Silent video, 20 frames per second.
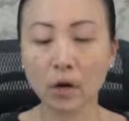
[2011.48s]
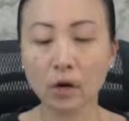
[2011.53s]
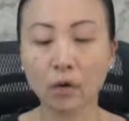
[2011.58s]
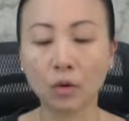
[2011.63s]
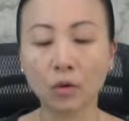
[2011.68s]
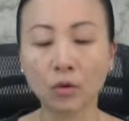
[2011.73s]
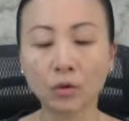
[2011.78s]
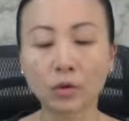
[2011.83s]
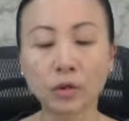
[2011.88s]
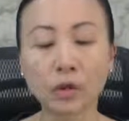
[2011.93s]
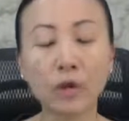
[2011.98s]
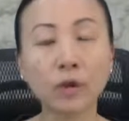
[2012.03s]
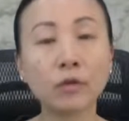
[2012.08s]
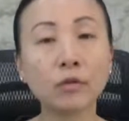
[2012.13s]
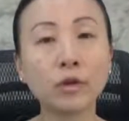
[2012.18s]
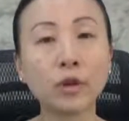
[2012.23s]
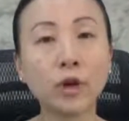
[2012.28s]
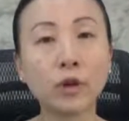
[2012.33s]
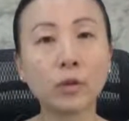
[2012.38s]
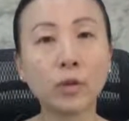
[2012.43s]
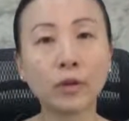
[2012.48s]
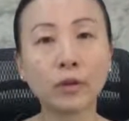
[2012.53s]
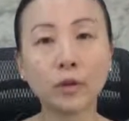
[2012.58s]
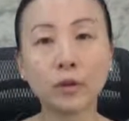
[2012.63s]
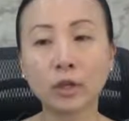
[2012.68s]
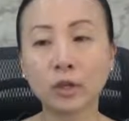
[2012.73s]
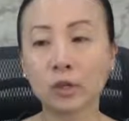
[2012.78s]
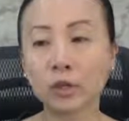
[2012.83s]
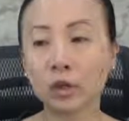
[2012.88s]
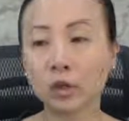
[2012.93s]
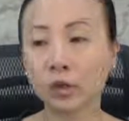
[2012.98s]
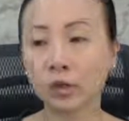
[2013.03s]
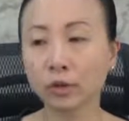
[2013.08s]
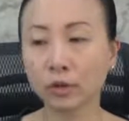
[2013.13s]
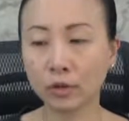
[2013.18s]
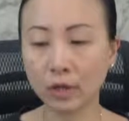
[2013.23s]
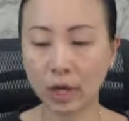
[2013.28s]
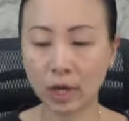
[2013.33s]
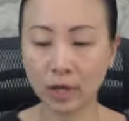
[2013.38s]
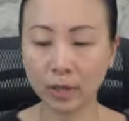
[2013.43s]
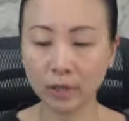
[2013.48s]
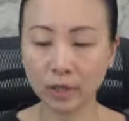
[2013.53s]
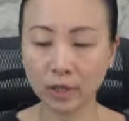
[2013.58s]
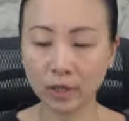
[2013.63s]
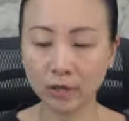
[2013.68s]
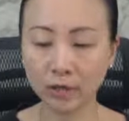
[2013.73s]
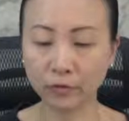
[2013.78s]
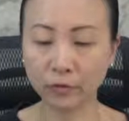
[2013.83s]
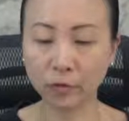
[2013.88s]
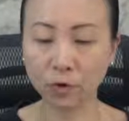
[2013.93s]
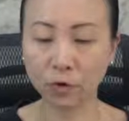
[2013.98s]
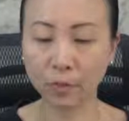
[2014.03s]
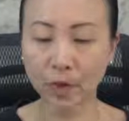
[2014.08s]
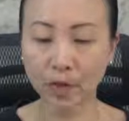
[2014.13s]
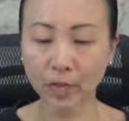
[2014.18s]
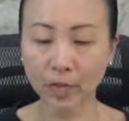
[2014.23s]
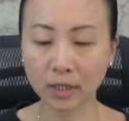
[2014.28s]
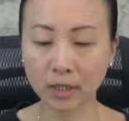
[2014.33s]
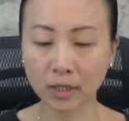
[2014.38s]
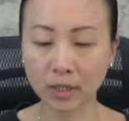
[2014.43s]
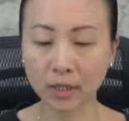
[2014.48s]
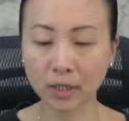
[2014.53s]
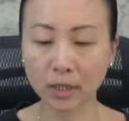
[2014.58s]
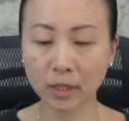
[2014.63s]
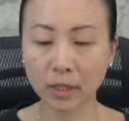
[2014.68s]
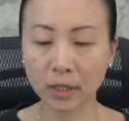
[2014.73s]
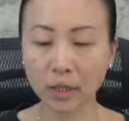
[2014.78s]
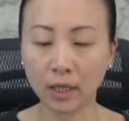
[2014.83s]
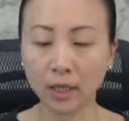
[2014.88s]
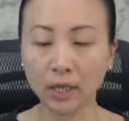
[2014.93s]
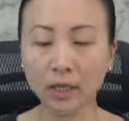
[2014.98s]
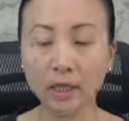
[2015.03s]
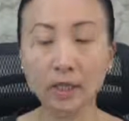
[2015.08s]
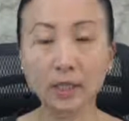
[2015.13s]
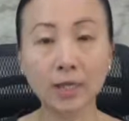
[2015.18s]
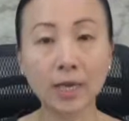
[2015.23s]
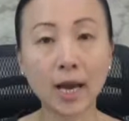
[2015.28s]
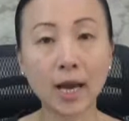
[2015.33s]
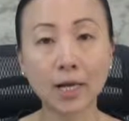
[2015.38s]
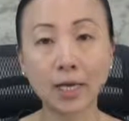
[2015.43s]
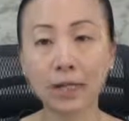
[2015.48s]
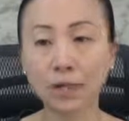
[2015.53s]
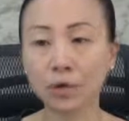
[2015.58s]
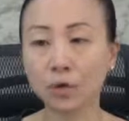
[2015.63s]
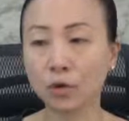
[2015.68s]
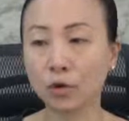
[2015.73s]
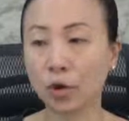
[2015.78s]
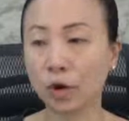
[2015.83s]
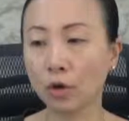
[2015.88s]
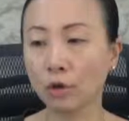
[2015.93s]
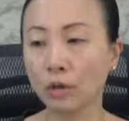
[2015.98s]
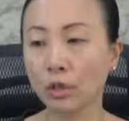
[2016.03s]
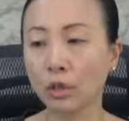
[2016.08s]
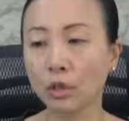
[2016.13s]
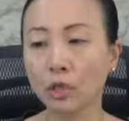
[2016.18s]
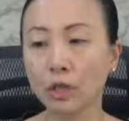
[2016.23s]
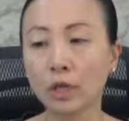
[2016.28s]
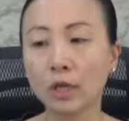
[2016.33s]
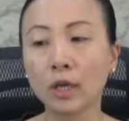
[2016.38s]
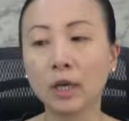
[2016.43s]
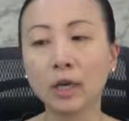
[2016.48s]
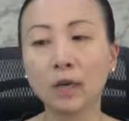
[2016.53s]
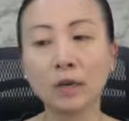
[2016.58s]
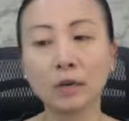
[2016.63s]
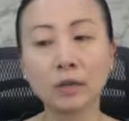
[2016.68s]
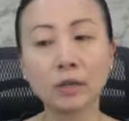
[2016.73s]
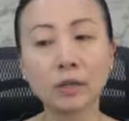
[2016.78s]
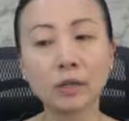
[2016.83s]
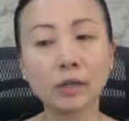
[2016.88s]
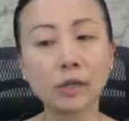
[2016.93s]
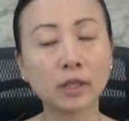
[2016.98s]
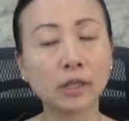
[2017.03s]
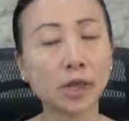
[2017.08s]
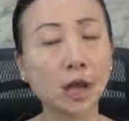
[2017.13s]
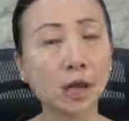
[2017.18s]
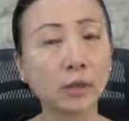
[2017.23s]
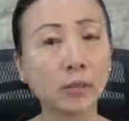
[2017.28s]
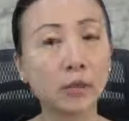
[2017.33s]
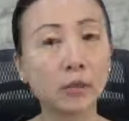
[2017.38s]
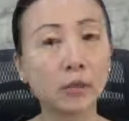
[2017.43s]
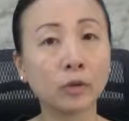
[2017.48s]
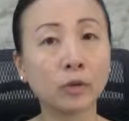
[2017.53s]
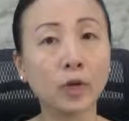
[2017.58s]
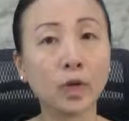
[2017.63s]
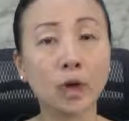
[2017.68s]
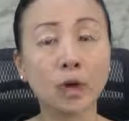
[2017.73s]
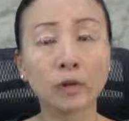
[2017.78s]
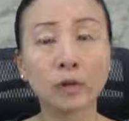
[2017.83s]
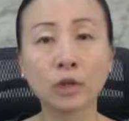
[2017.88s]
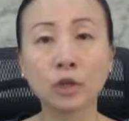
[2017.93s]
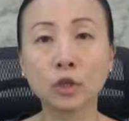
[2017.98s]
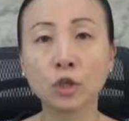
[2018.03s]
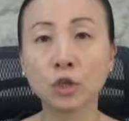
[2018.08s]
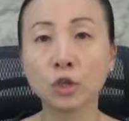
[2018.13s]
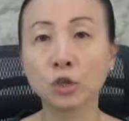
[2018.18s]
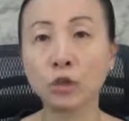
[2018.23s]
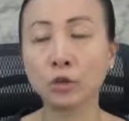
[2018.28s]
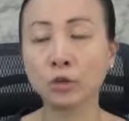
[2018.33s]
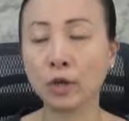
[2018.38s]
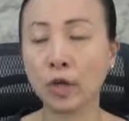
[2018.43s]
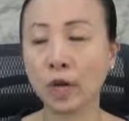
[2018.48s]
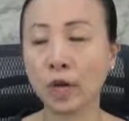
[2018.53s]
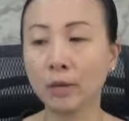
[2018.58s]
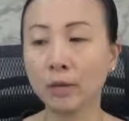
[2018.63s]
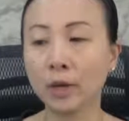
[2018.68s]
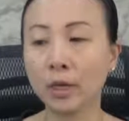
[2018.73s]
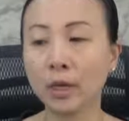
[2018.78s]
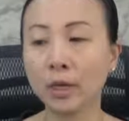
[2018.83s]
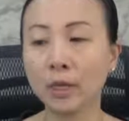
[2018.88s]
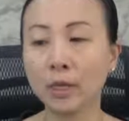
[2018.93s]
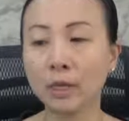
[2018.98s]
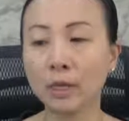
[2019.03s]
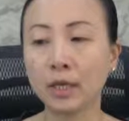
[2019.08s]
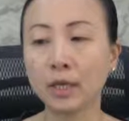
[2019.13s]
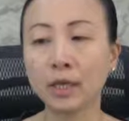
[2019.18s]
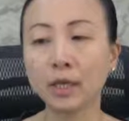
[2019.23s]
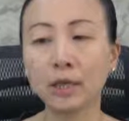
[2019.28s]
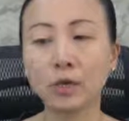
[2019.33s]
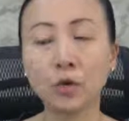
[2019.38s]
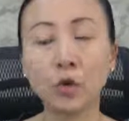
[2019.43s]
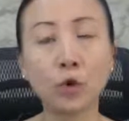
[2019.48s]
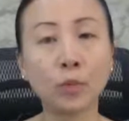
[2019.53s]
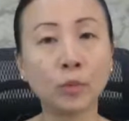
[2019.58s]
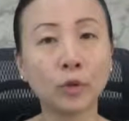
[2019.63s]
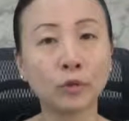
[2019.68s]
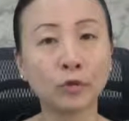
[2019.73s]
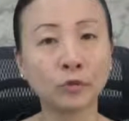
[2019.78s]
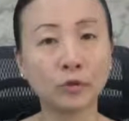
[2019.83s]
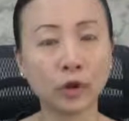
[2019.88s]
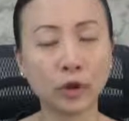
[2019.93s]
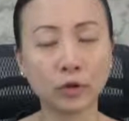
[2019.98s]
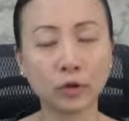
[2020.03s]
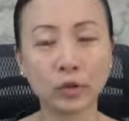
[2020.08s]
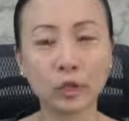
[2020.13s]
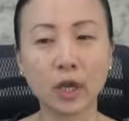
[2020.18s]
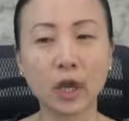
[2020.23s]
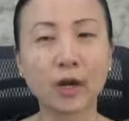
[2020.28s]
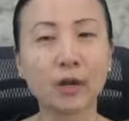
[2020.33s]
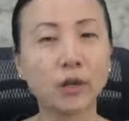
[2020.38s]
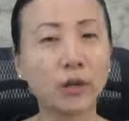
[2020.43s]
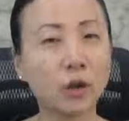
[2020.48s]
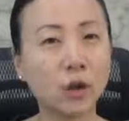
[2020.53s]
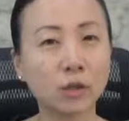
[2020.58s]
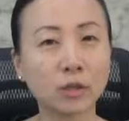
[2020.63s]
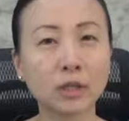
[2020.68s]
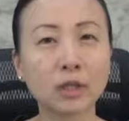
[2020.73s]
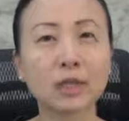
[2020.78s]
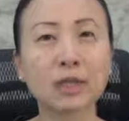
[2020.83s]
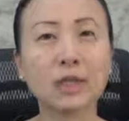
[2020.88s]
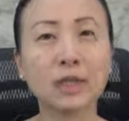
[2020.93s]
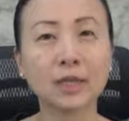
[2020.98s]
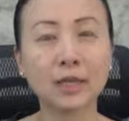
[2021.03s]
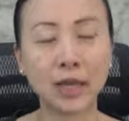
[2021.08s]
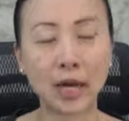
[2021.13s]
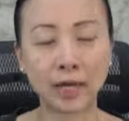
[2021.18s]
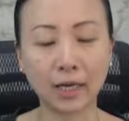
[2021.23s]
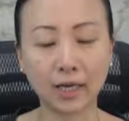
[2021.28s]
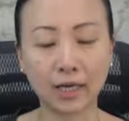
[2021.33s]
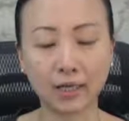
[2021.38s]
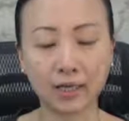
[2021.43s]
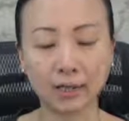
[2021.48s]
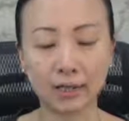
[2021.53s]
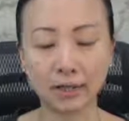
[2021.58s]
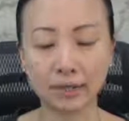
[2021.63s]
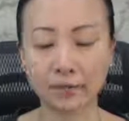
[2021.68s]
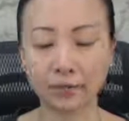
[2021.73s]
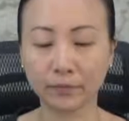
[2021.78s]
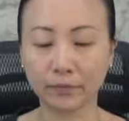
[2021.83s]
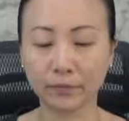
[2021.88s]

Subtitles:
Also, note whether the journal name is formatted in italics or not. In this example, the journal name is in normal font and not in italics.